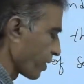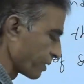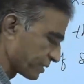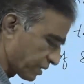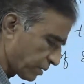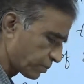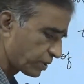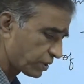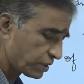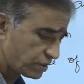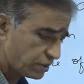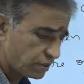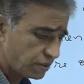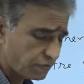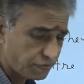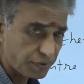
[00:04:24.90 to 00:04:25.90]
Suppose
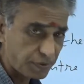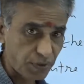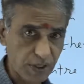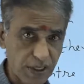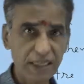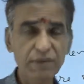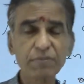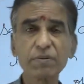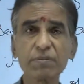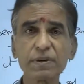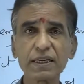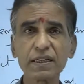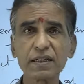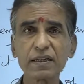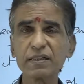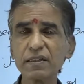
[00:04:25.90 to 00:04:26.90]
if you don't
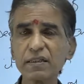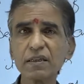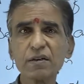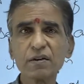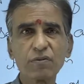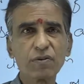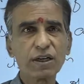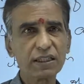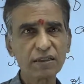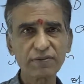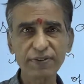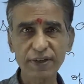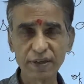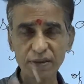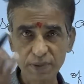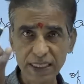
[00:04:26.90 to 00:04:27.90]
remember what is the
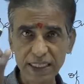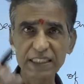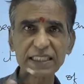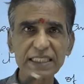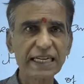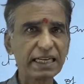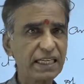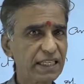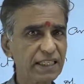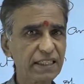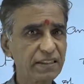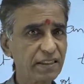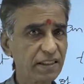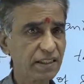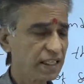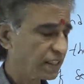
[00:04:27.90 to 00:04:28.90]
formula
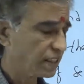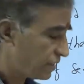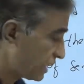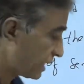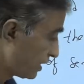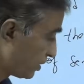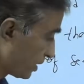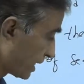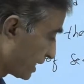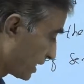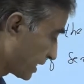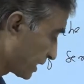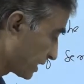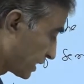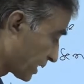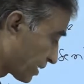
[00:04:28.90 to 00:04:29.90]
instantaneously, then you can
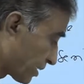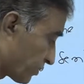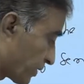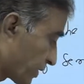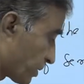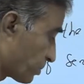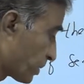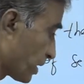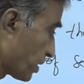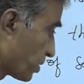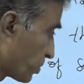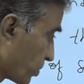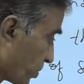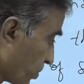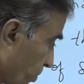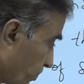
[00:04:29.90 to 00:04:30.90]
take general formula
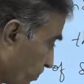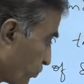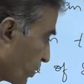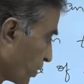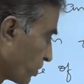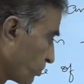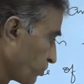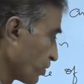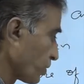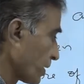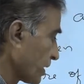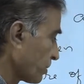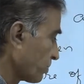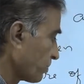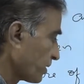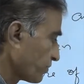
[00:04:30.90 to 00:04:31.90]
also. Mu
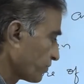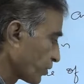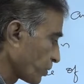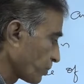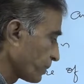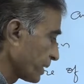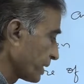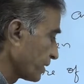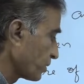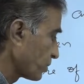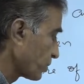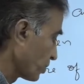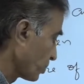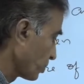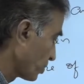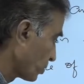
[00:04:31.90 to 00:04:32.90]
naught by 4 pi
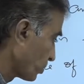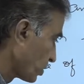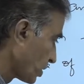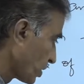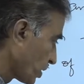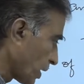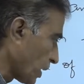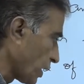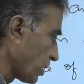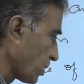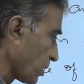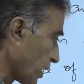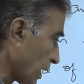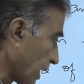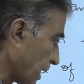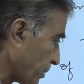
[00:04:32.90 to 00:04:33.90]
into
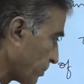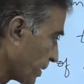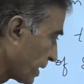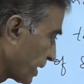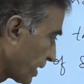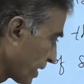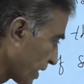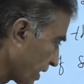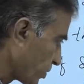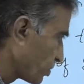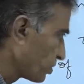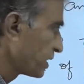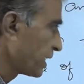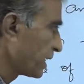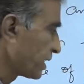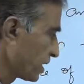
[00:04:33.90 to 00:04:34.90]
I by r into
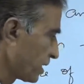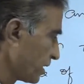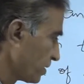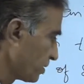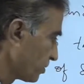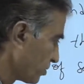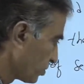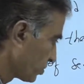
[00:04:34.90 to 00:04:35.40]
theta.